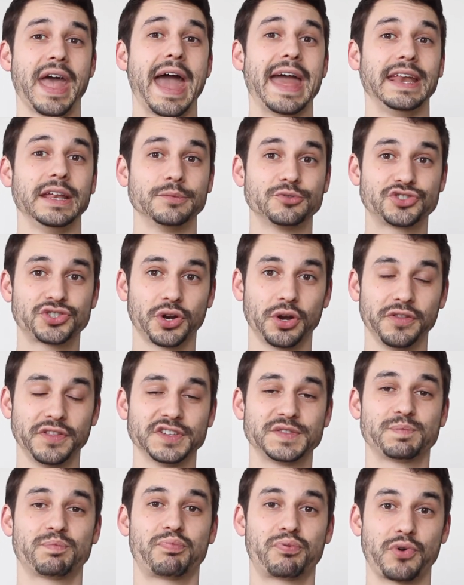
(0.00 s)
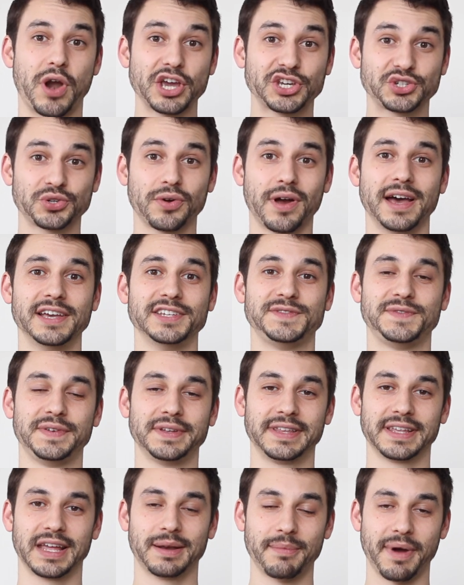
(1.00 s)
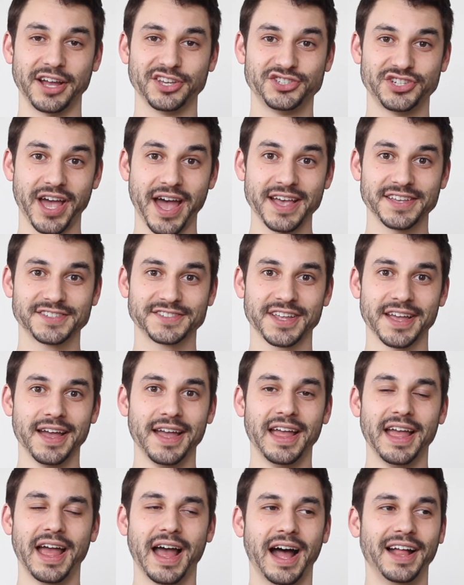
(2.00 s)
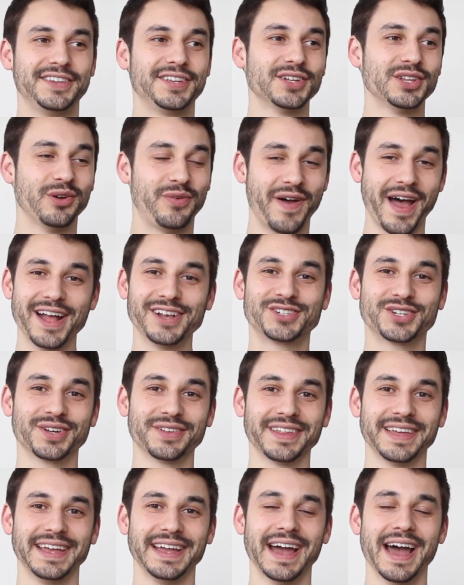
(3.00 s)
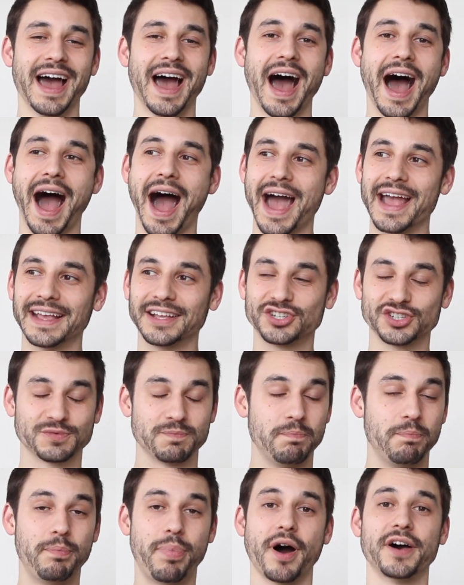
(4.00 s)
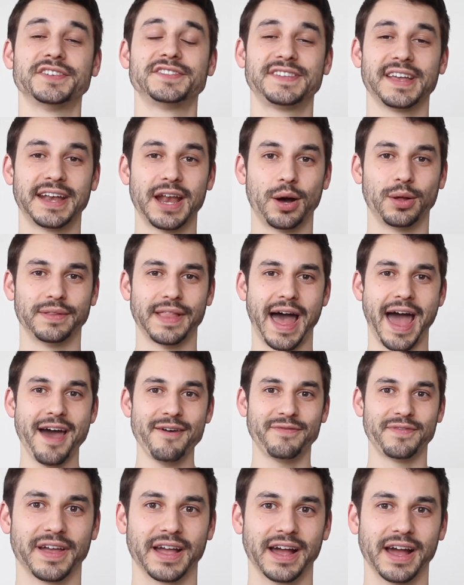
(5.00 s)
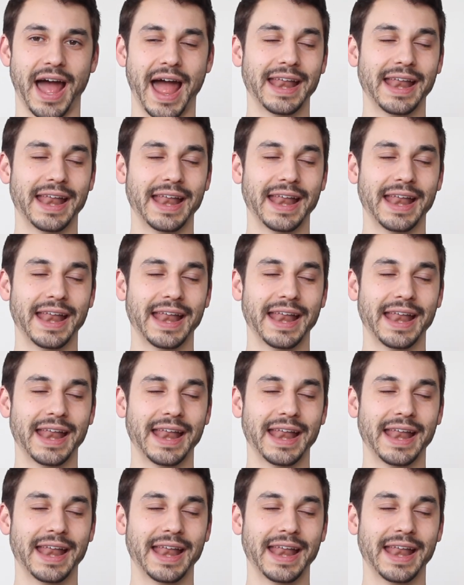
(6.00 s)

And it started this pressurized feeling in my chest until eventually I just busted out laughing.